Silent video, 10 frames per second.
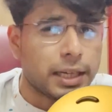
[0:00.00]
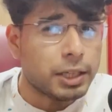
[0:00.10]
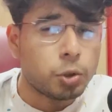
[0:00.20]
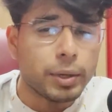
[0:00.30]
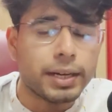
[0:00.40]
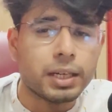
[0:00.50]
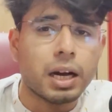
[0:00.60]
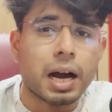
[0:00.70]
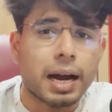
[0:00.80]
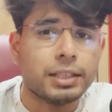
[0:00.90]
Intrigued,
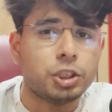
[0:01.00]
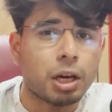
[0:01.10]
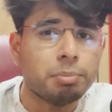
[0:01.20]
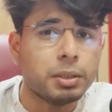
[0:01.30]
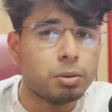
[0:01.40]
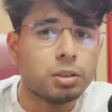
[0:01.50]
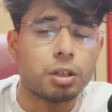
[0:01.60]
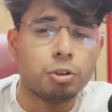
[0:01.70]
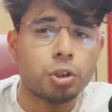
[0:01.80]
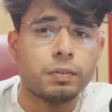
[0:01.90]
I jumped into the
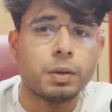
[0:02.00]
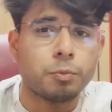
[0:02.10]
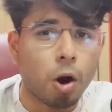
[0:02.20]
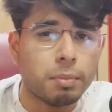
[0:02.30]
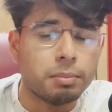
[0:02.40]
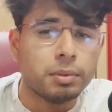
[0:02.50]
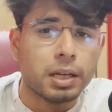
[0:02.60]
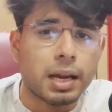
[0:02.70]
solution of the problem.